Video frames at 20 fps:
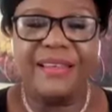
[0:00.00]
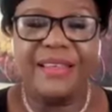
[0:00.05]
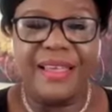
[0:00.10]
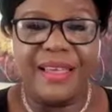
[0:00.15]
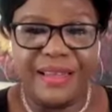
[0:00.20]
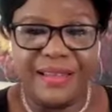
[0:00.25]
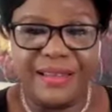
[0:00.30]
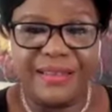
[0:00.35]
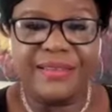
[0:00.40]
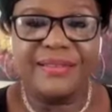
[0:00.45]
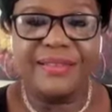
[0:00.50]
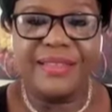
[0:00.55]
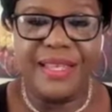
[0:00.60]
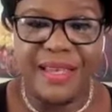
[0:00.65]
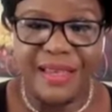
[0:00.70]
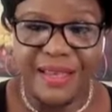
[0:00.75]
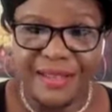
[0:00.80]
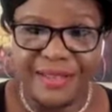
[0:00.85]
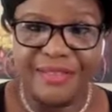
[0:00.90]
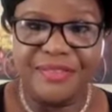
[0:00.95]
don't, we
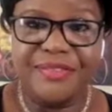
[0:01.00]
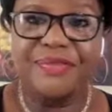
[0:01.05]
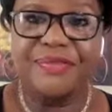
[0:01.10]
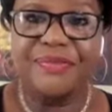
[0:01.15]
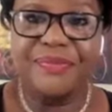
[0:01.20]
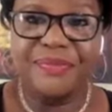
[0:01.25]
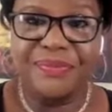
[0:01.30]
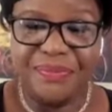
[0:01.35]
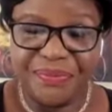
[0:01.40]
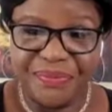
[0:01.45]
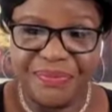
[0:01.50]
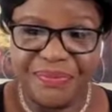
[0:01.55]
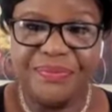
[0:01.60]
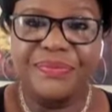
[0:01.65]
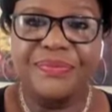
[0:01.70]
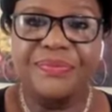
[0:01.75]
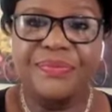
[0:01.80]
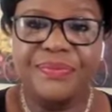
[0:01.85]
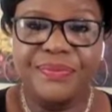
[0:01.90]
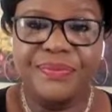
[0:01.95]
no longer
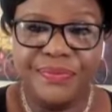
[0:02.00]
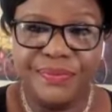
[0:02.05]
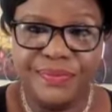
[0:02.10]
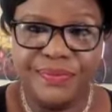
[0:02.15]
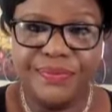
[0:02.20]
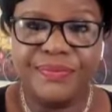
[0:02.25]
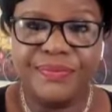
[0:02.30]
need,